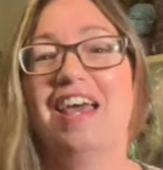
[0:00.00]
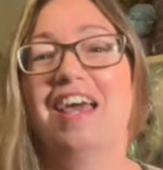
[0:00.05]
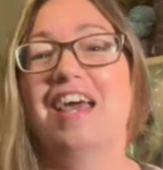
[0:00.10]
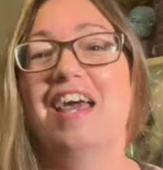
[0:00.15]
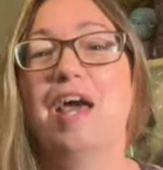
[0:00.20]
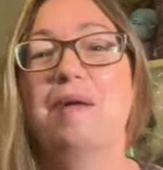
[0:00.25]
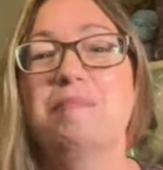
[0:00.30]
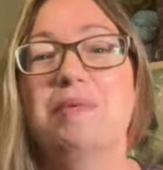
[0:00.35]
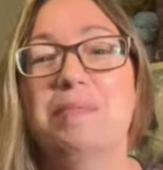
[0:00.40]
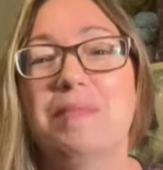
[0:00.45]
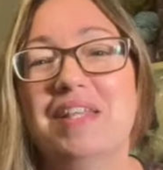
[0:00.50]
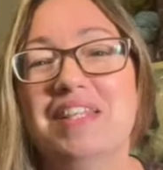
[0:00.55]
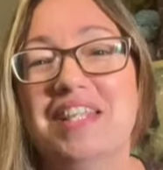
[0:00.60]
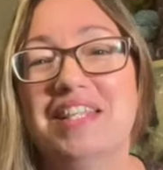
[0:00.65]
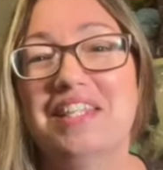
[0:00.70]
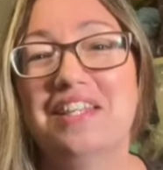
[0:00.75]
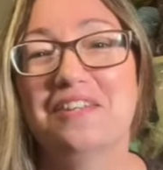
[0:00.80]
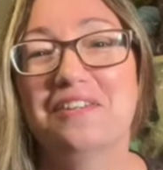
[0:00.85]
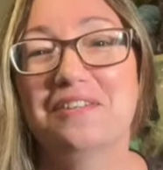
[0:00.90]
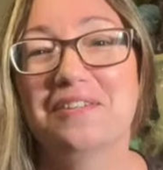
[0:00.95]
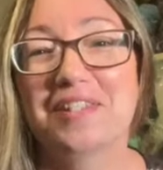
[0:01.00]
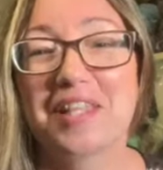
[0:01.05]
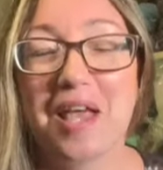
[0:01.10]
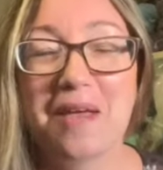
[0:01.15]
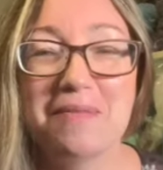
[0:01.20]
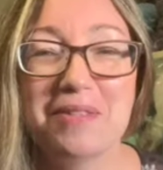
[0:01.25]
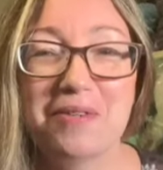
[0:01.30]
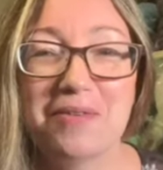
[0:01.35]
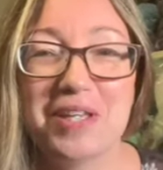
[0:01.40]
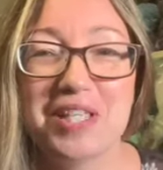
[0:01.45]
Happy Monday, knitters.
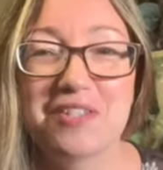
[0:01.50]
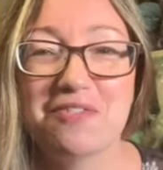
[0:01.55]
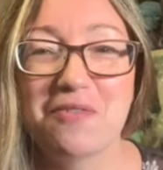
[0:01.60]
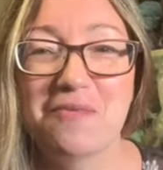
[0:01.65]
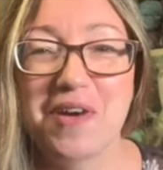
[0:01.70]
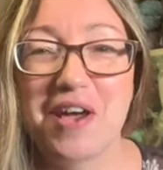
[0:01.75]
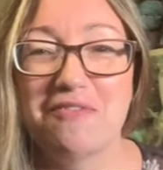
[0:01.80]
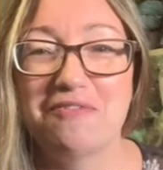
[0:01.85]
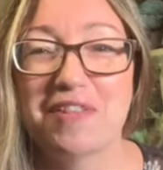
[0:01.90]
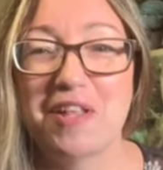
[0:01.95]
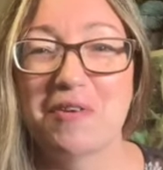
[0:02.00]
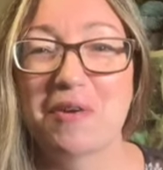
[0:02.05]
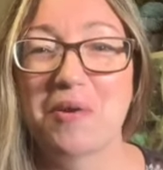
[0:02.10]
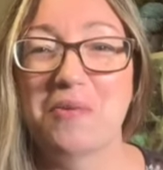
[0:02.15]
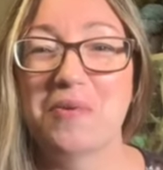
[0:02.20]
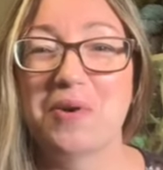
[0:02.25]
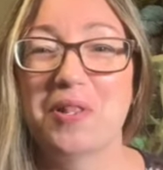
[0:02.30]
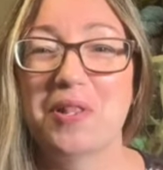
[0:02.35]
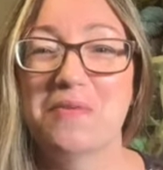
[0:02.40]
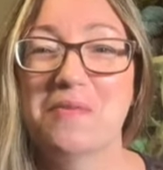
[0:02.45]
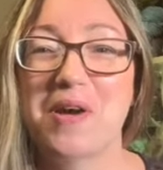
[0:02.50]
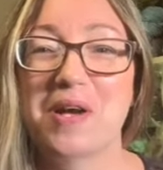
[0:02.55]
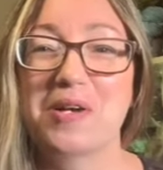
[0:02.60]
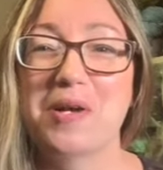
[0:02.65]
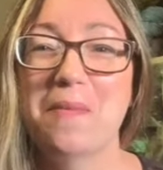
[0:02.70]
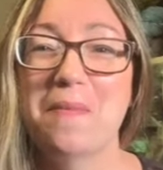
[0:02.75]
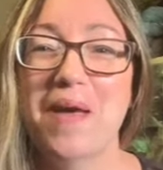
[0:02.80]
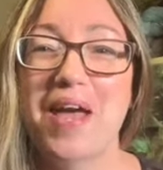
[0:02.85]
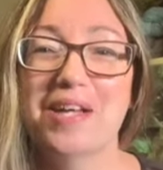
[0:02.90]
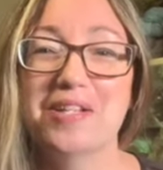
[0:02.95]
I'm Louise from Wildflower Wool, and
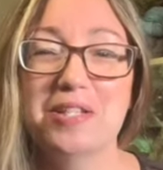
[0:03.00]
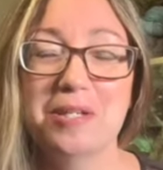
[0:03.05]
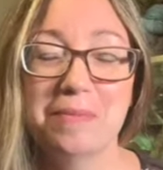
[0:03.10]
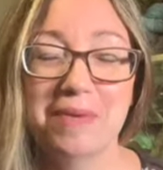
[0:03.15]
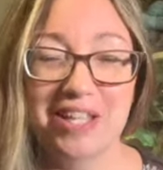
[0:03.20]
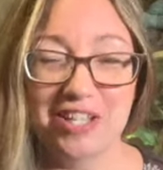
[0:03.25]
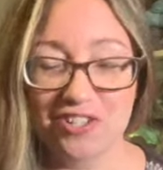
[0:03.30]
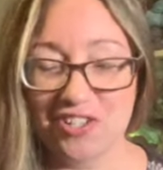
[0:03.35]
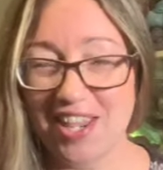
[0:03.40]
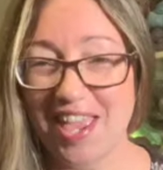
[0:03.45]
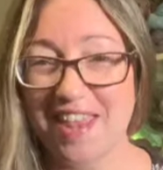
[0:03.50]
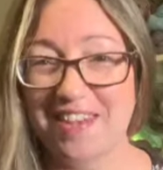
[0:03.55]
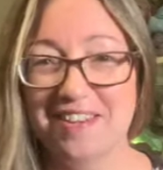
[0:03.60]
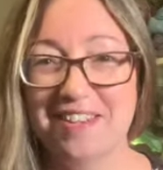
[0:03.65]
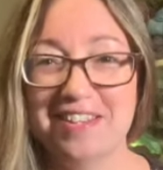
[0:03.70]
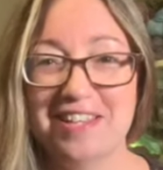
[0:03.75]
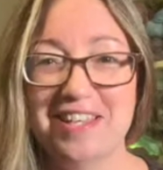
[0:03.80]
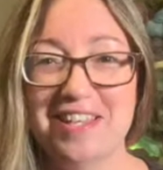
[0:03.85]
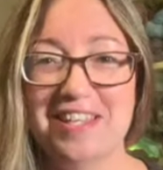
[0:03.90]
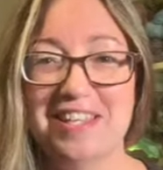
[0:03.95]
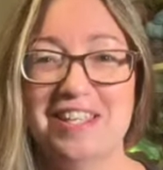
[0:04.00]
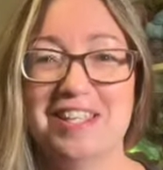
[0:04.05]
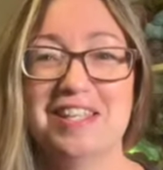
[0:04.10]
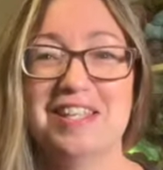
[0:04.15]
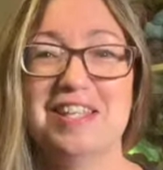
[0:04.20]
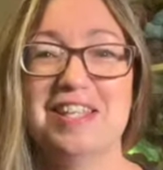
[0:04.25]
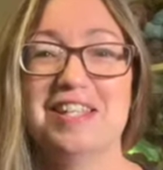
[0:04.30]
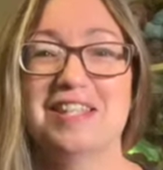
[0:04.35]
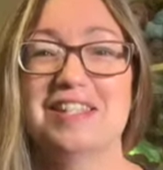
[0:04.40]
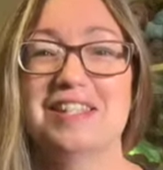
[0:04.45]
welcome back to my channel. It
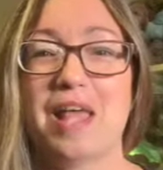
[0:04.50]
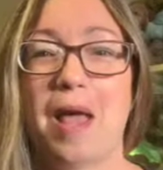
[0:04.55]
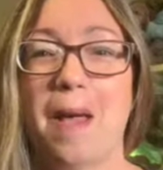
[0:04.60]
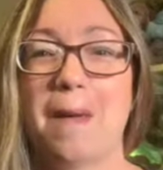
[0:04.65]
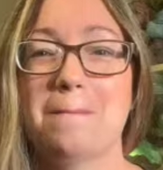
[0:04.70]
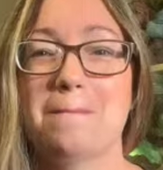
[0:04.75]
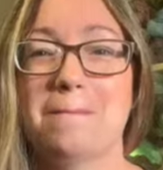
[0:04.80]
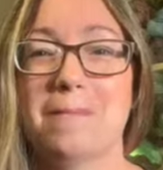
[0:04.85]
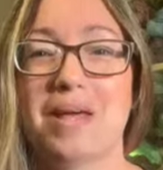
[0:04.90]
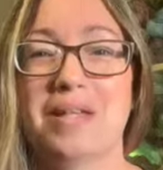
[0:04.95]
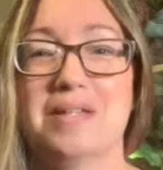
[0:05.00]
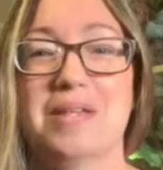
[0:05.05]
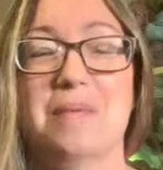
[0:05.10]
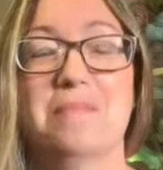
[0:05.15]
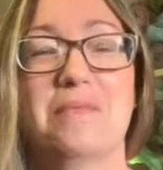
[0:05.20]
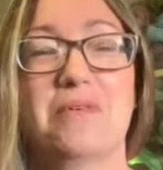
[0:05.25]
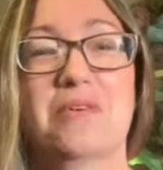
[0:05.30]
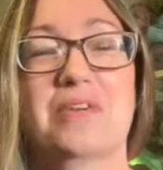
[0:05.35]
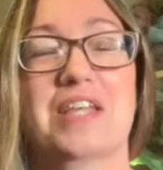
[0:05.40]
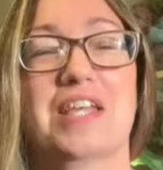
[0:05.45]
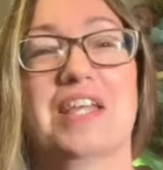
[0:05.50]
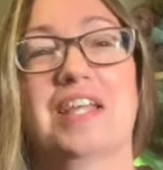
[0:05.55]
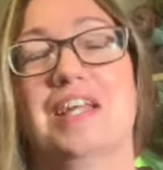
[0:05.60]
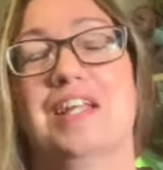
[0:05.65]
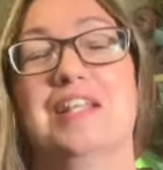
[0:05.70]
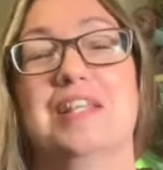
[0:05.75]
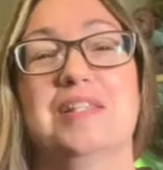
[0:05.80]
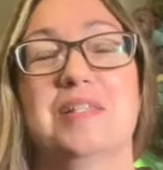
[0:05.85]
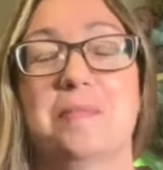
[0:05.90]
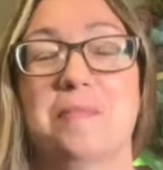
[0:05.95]
is Monday morning. It
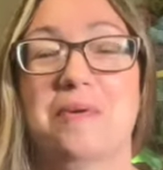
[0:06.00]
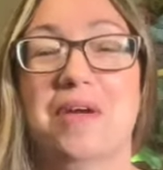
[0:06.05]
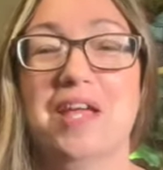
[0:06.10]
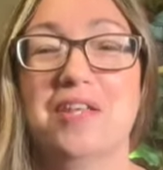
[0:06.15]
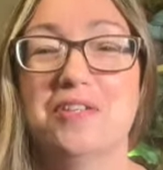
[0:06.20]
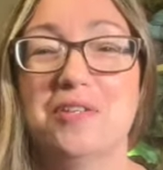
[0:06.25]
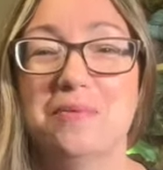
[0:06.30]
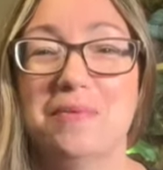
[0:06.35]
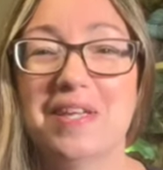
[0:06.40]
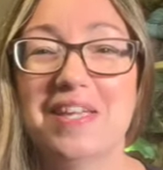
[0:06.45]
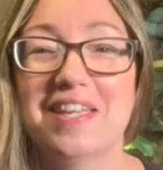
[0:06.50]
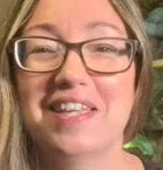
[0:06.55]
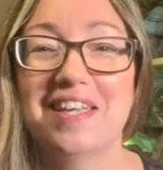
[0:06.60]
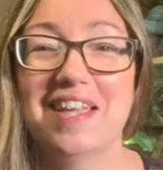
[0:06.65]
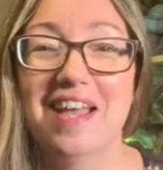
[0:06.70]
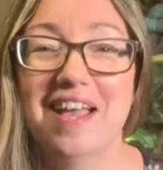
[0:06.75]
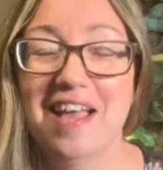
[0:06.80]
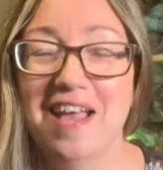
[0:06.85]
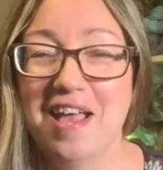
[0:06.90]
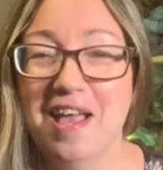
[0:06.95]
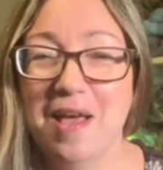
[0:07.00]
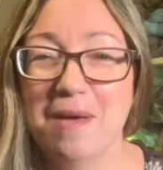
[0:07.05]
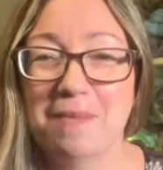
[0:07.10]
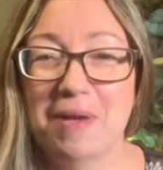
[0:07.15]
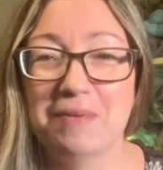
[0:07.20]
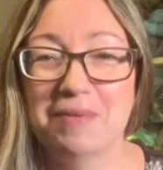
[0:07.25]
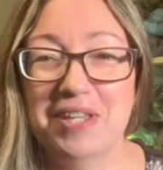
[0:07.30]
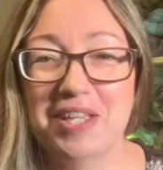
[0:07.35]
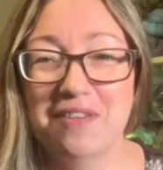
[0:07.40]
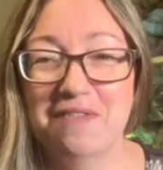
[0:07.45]
is a brand new week. My
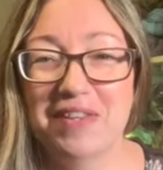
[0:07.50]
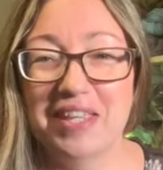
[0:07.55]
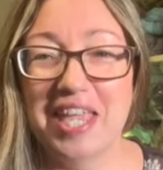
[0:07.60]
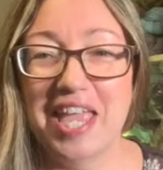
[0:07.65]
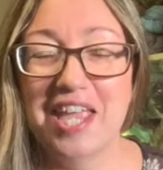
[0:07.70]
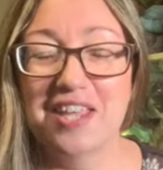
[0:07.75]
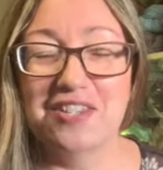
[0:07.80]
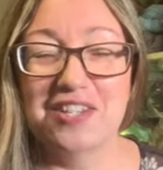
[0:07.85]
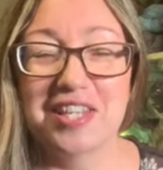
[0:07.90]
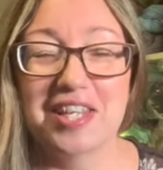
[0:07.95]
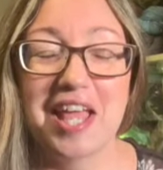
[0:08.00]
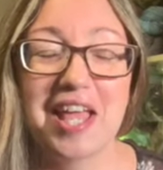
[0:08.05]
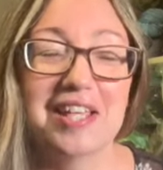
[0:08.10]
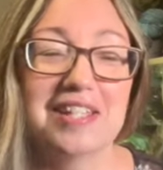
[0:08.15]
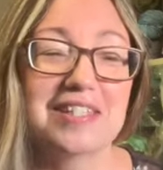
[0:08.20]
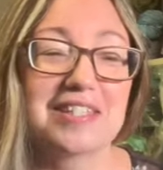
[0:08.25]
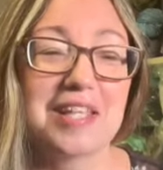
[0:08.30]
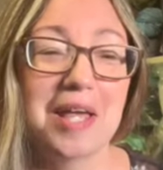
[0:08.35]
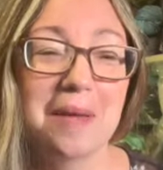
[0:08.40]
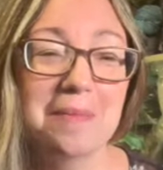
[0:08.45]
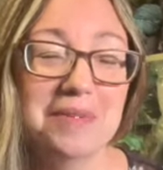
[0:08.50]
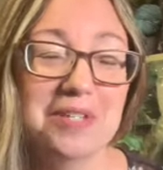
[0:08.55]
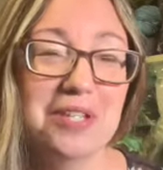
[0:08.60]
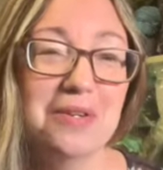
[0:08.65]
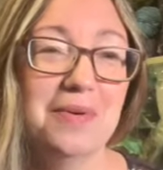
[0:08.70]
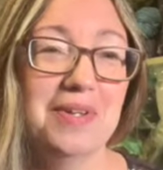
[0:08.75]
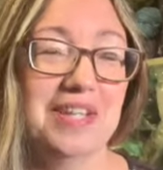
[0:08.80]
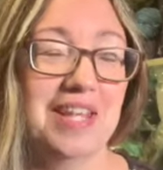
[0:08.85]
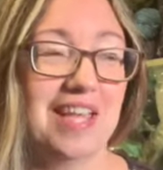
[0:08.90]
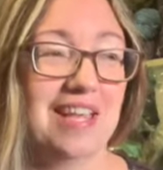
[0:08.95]
week of vacation has come to
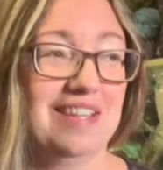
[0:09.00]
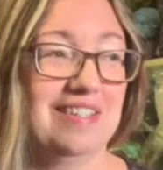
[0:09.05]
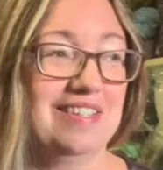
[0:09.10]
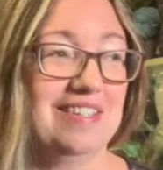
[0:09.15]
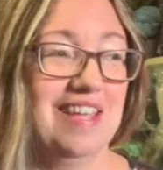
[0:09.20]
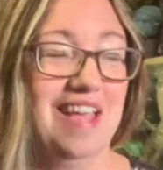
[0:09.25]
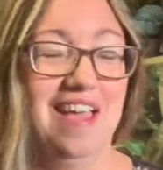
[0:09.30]
an end,